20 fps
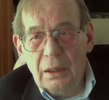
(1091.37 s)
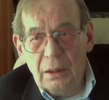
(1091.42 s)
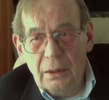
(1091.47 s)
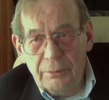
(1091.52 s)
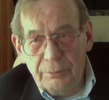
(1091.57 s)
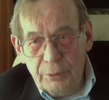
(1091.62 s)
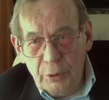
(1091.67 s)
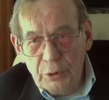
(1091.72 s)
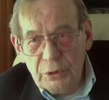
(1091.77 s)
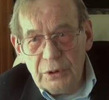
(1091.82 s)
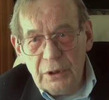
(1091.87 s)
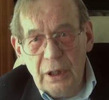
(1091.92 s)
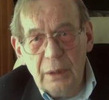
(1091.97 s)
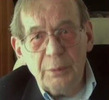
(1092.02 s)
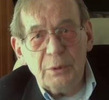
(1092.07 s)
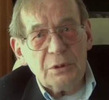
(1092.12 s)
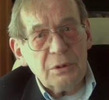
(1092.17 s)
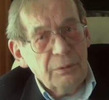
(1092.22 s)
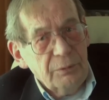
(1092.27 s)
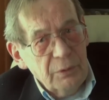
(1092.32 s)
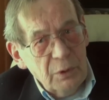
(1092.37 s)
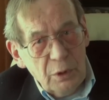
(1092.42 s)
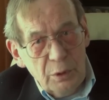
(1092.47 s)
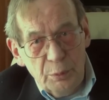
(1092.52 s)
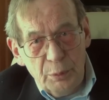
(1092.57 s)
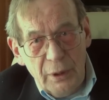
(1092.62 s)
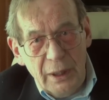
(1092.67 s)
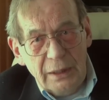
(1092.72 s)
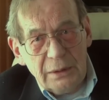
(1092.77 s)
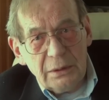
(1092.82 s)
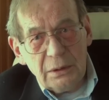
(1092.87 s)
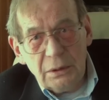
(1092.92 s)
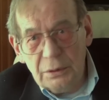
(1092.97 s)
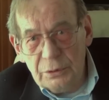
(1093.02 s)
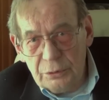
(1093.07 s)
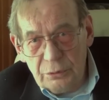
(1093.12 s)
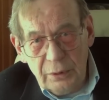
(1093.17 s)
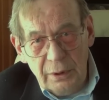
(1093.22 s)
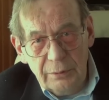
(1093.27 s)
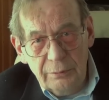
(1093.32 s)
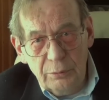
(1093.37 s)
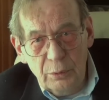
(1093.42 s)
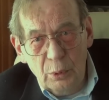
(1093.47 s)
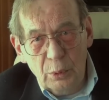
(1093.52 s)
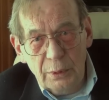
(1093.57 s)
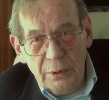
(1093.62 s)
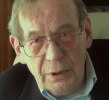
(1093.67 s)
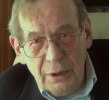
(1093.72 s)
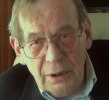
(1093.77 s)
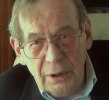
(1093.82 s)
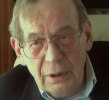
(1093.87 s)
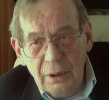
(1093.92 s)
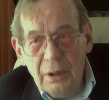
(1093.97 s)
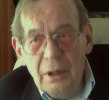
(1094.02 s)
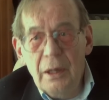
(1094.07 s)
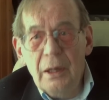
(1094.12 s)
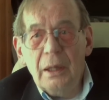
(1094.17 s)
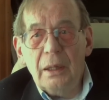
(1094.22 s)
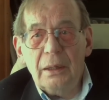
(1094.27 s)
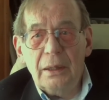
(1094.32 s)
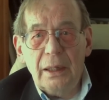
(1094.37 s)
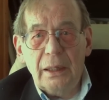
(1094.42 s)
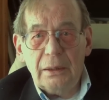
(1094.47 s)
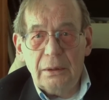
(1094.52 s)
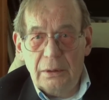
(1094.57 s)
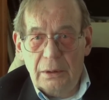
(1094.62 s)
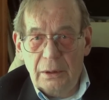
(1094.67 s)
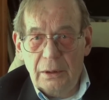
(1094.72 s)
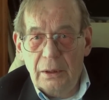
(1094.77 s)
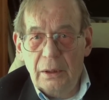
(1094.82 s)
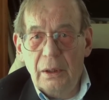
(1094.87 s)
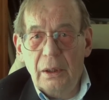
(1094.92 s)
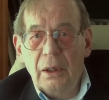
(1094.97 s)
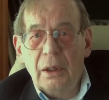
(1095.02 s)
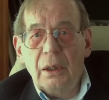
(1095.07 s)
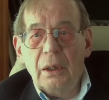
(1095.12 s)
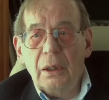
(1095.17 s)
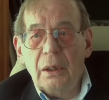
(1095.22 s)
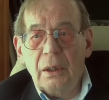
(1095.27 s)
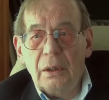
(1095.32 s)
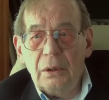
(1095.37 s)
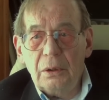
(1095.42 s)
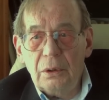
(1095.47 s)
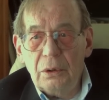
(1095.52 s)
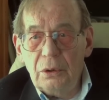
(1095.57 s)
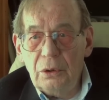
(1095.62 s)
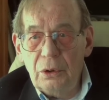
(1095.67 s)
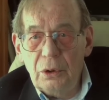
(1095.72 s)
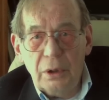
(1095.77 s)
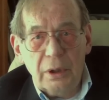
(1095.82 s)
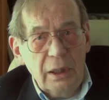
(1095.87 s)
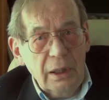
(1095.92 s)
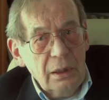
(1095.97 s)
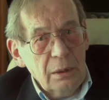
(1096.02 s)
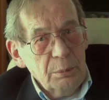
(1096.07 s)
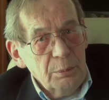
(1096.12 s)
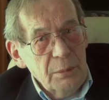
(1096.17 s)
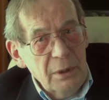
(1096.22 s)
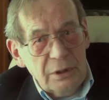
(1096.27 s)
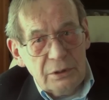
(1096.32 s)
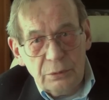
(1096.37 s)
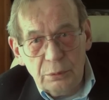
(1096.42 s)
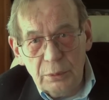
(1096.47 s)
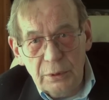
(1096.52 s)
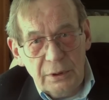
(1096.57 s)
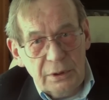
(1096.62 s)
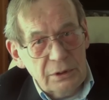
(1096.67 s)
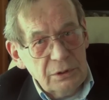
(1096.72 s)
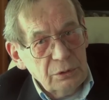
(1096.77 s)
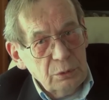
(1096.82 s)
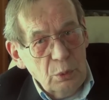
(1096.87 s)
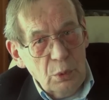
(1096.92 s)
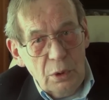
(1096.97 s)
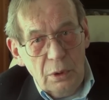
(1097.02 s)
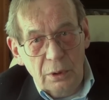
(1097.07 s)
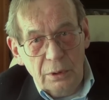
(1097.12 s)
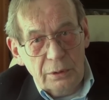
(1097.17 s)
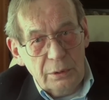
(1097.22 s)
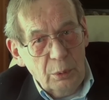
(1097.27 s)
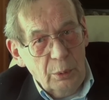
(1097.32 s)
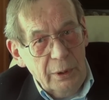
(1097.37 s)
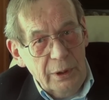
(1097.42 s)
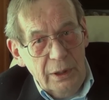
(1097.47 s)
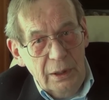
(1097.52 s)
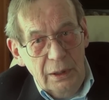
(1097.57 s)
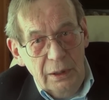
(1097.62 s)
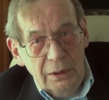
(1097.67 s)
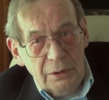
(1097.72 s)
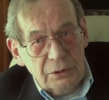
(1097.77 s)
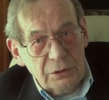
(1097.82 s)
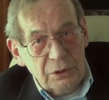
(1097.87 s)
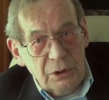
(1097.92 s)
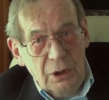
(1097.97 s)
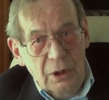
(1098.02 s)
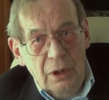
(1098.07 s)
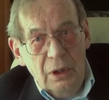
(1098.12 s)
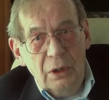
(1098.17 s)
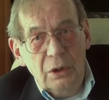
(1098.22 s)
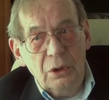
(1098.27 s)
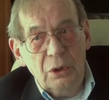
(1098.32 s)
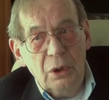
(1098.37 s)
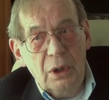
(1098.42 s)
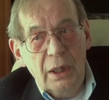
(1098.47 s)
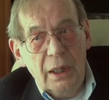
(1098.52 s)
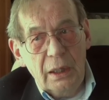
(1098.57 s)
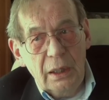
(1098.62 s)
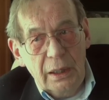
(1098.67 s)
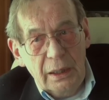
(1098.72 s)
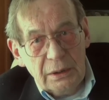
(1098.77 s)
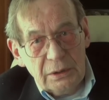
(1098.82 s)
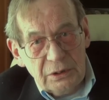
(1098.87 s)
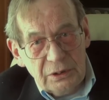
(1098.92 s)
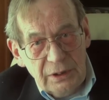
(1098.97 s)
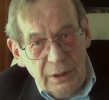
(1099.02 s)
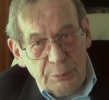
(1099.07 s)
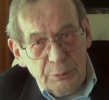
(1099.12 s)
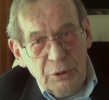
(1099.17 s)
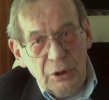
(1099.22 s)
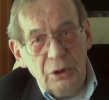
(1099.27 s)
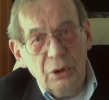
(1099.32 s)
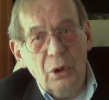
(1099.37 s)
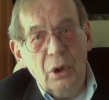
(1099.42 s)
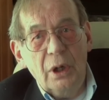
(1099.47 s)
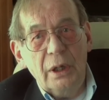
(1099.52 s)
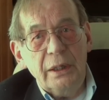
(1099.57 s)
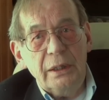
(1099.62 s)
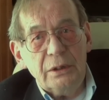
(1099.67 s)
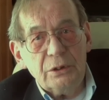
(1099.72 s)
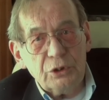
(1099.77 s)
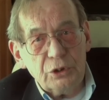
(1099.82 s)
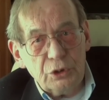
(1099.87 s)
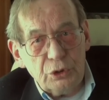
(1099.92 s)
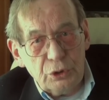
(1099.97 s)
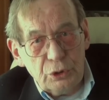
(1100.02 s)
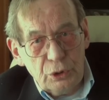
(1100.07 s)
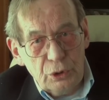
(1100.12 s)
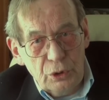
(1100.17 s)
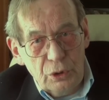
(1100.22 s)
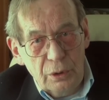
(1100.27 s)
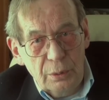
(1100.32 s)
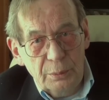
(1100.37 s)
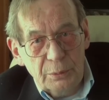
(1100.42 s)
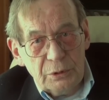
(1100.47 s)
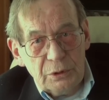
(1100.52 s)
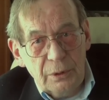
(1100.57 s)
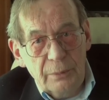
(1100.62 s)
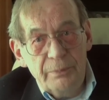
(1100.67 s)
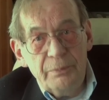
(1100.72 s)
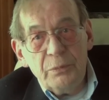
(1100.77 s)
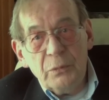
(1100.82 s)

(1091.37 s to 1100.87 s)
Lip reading: The first time, it's a very practical, straightforward thing, that you can't mess with this world the way it is. You got to accept it on its terms.